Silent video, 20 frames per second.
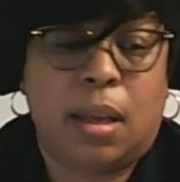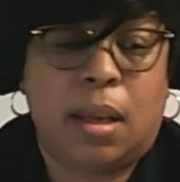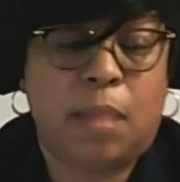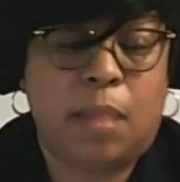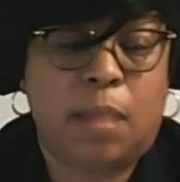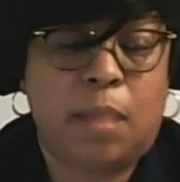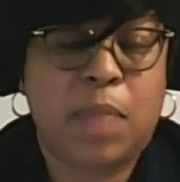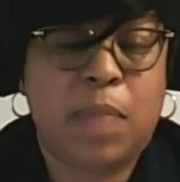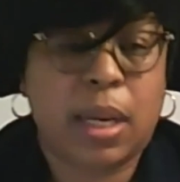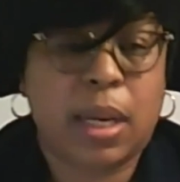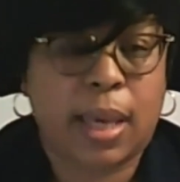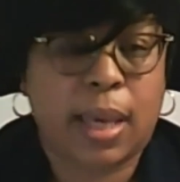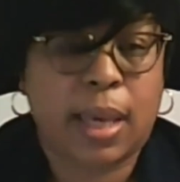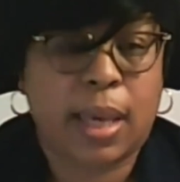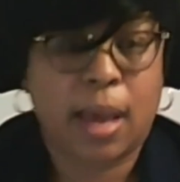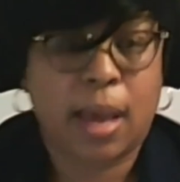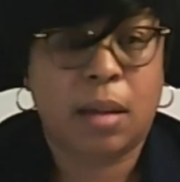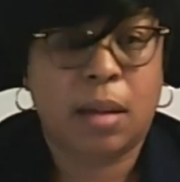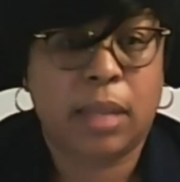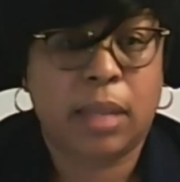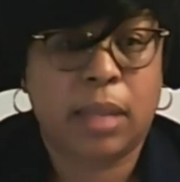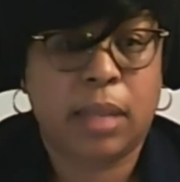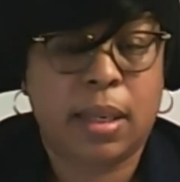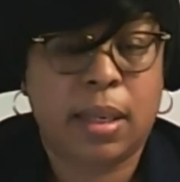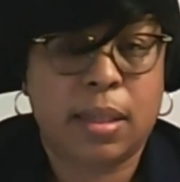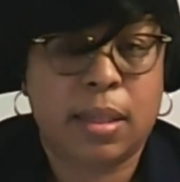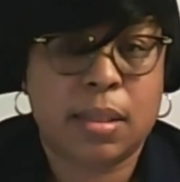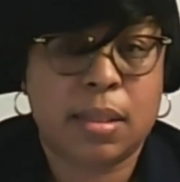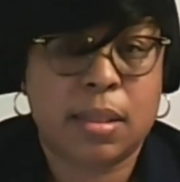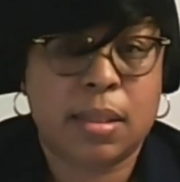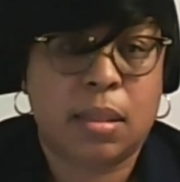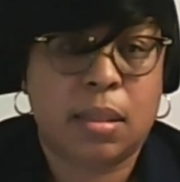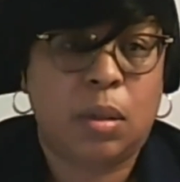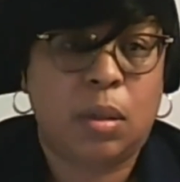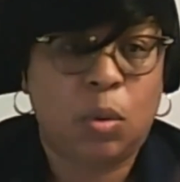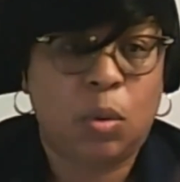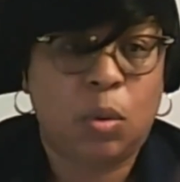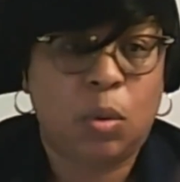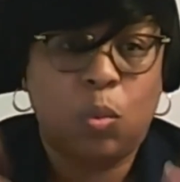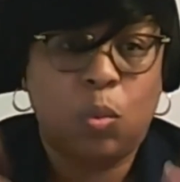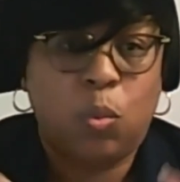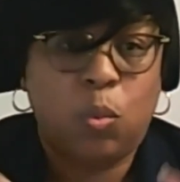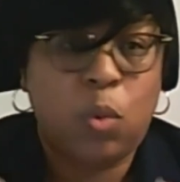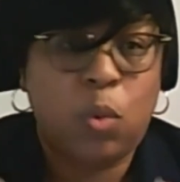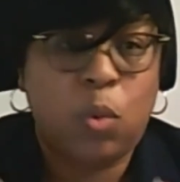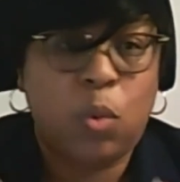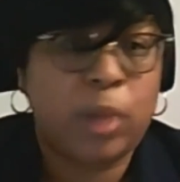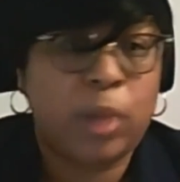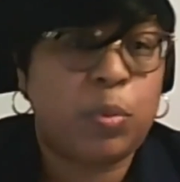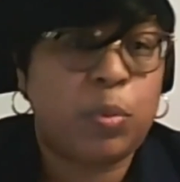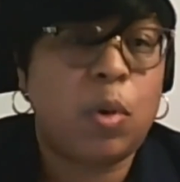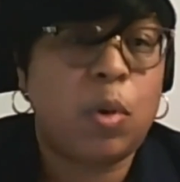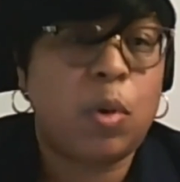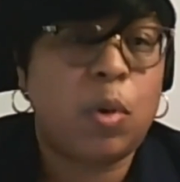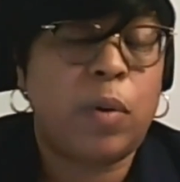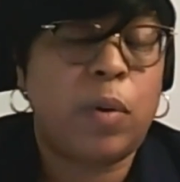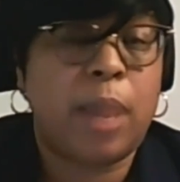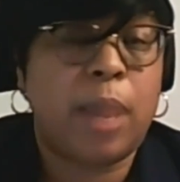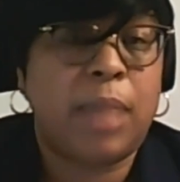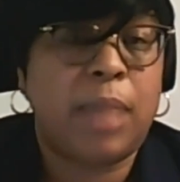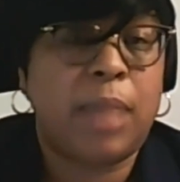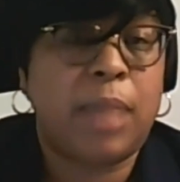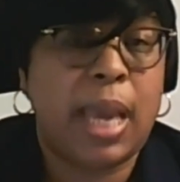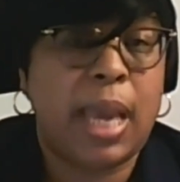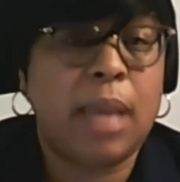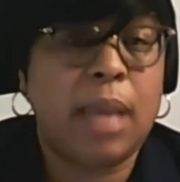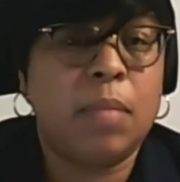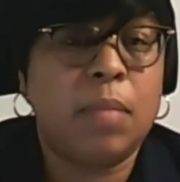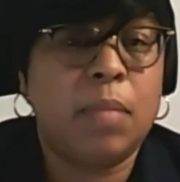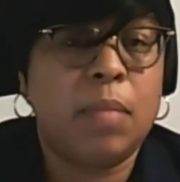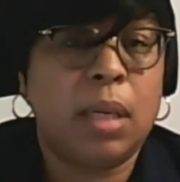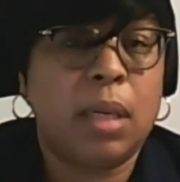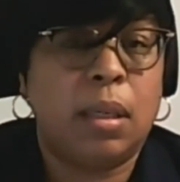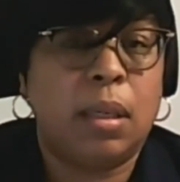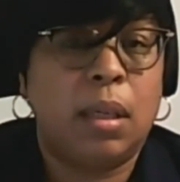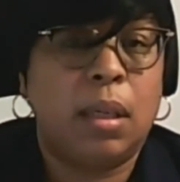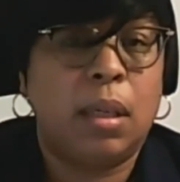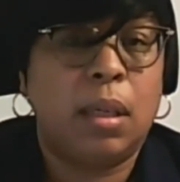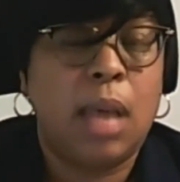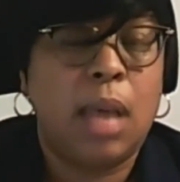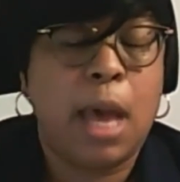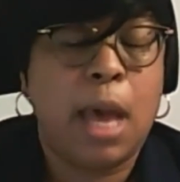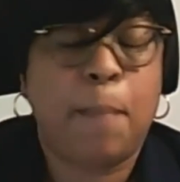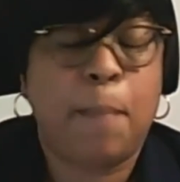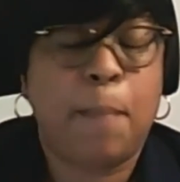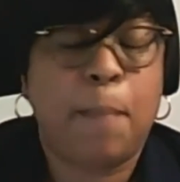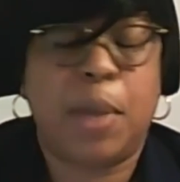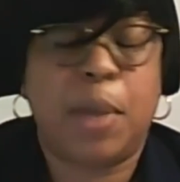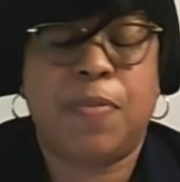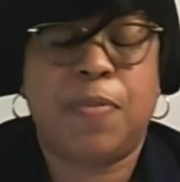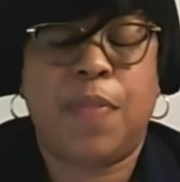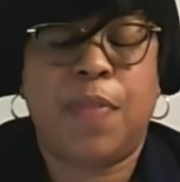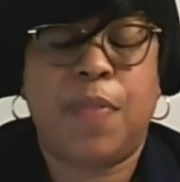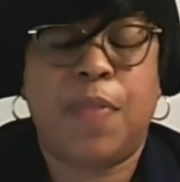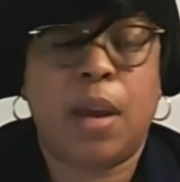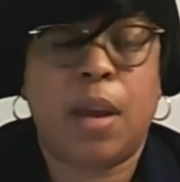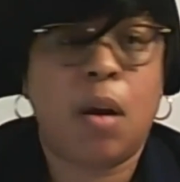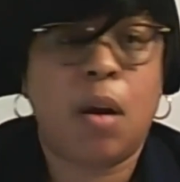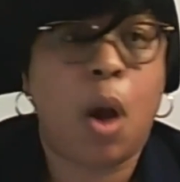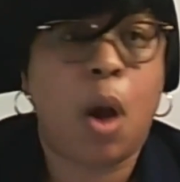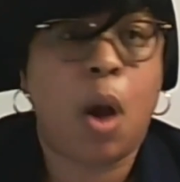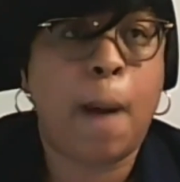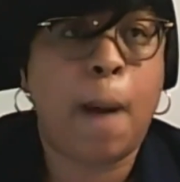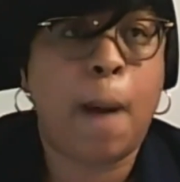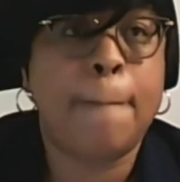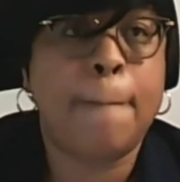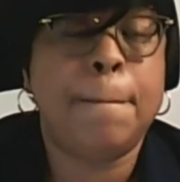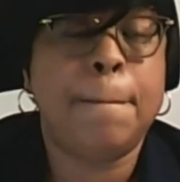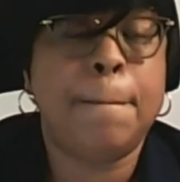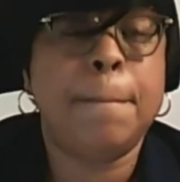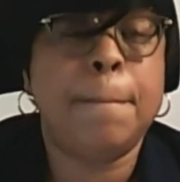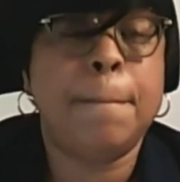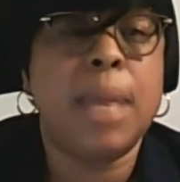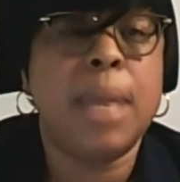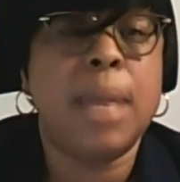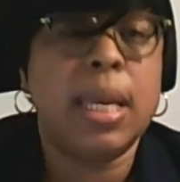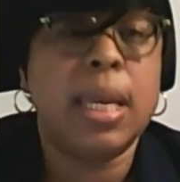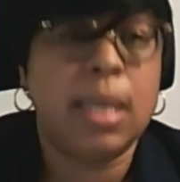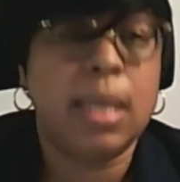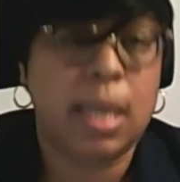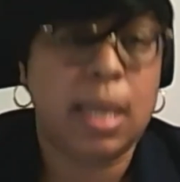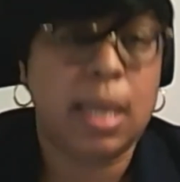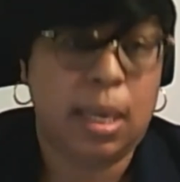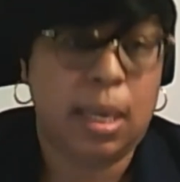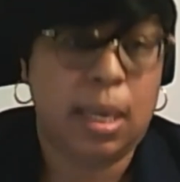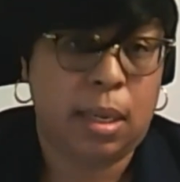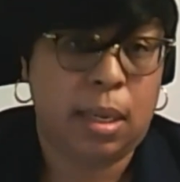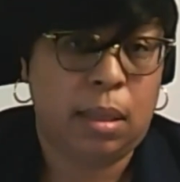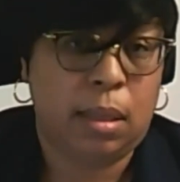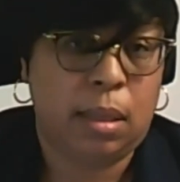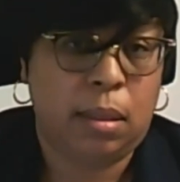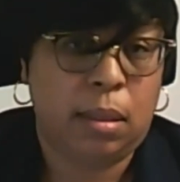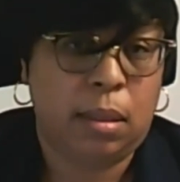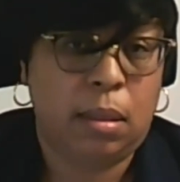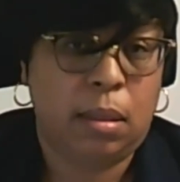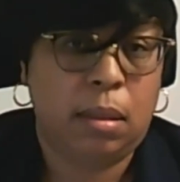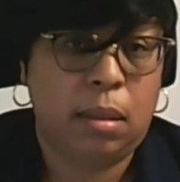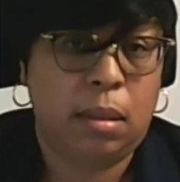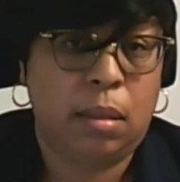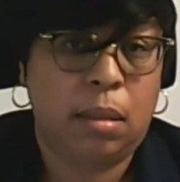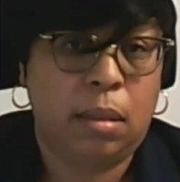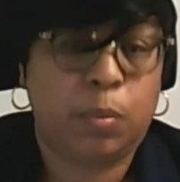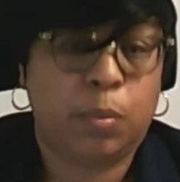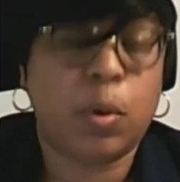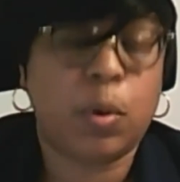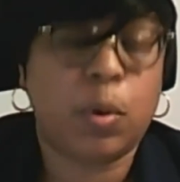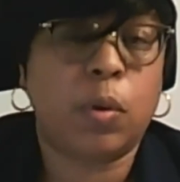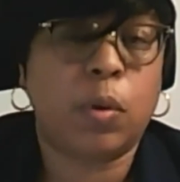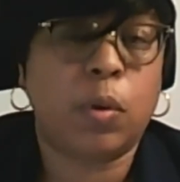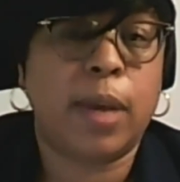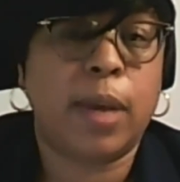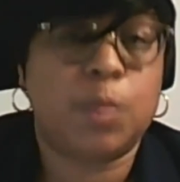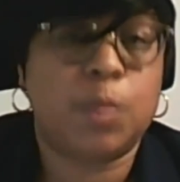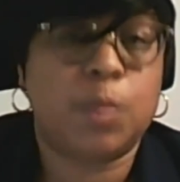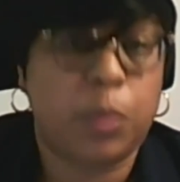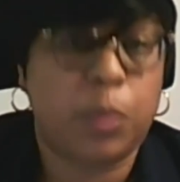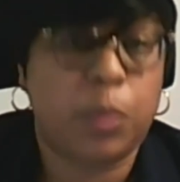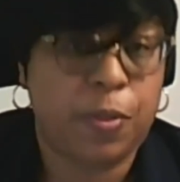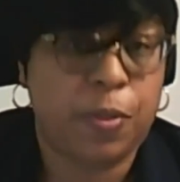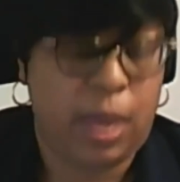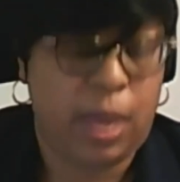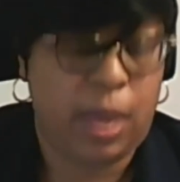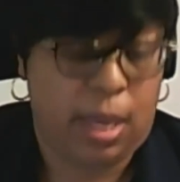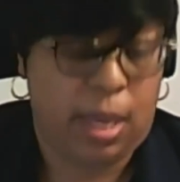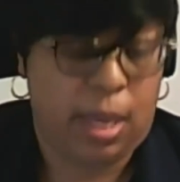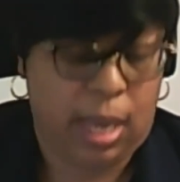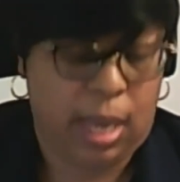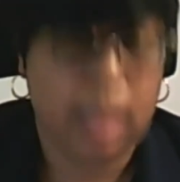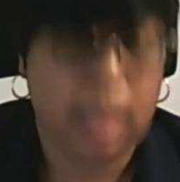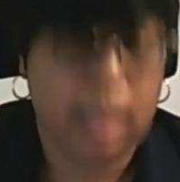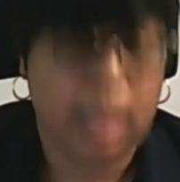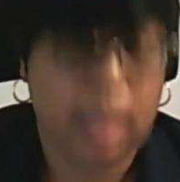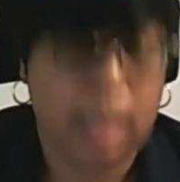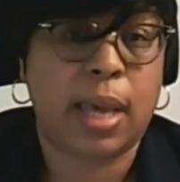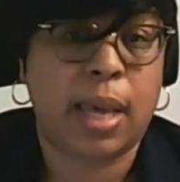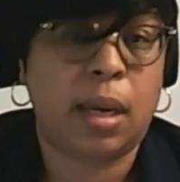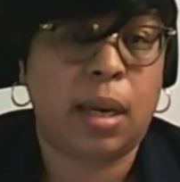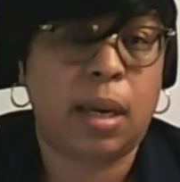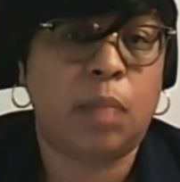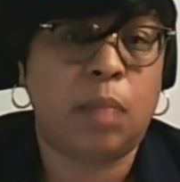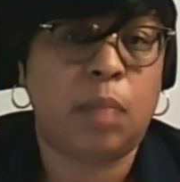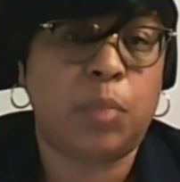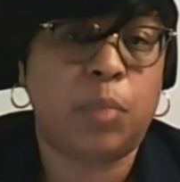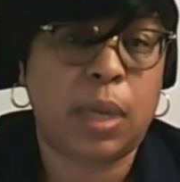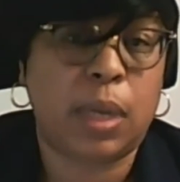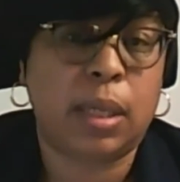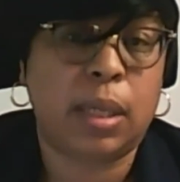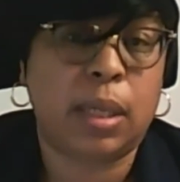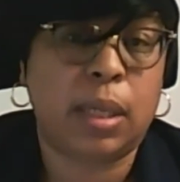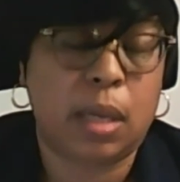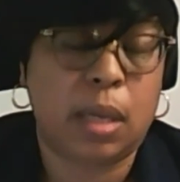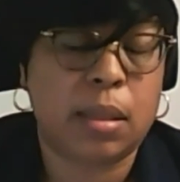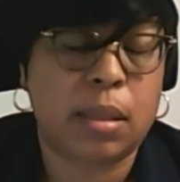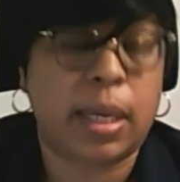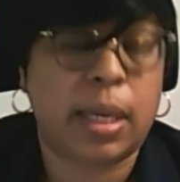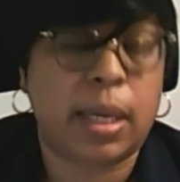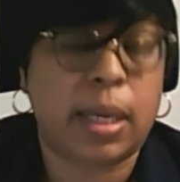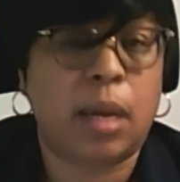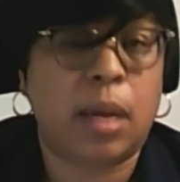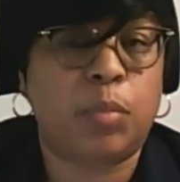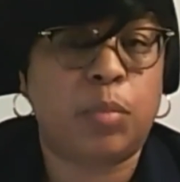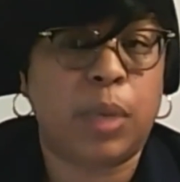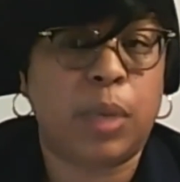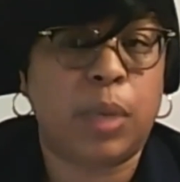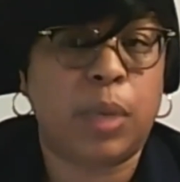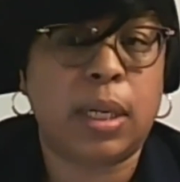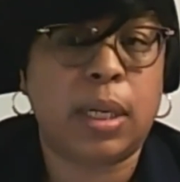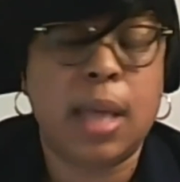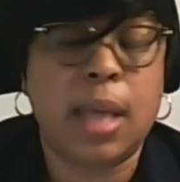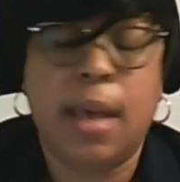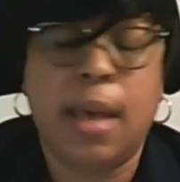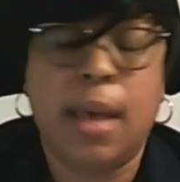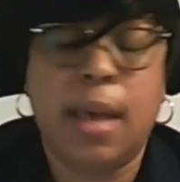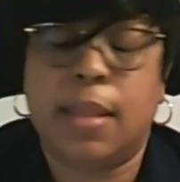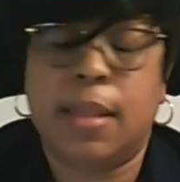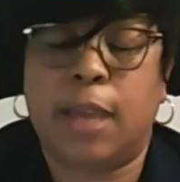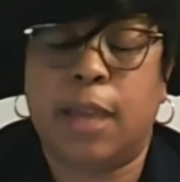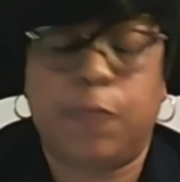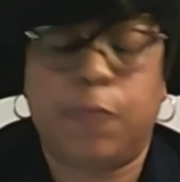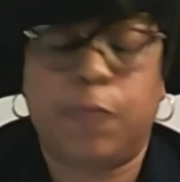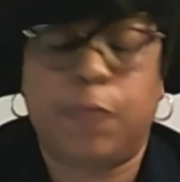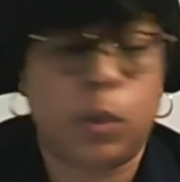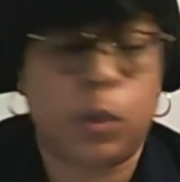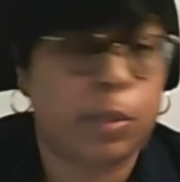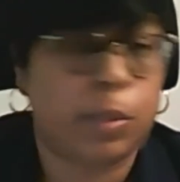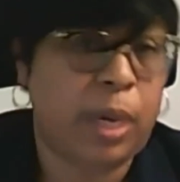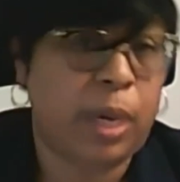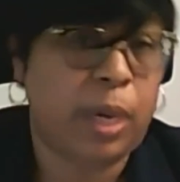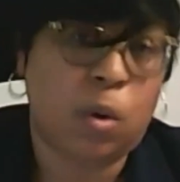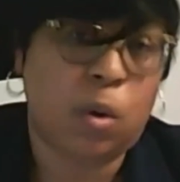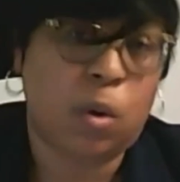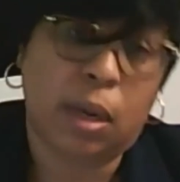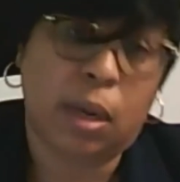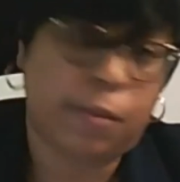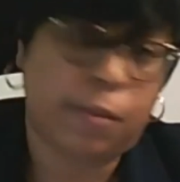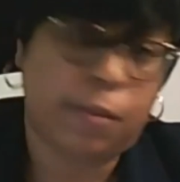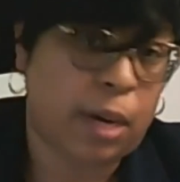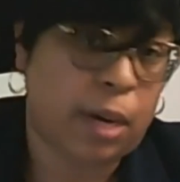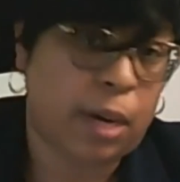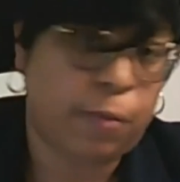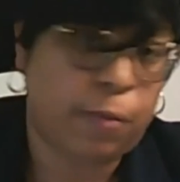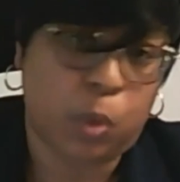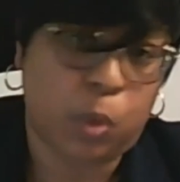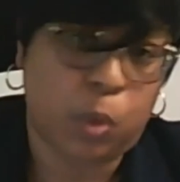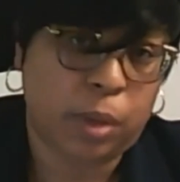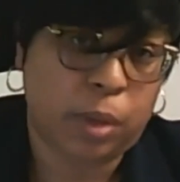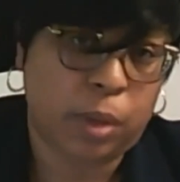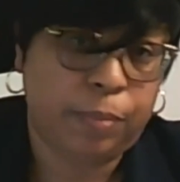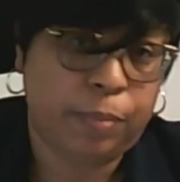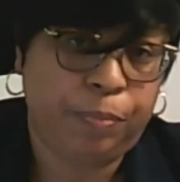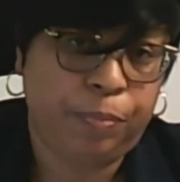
Medi-Cal is one program name, but there are many programs within that umbrella, under that umbrella, that folks may qualify for.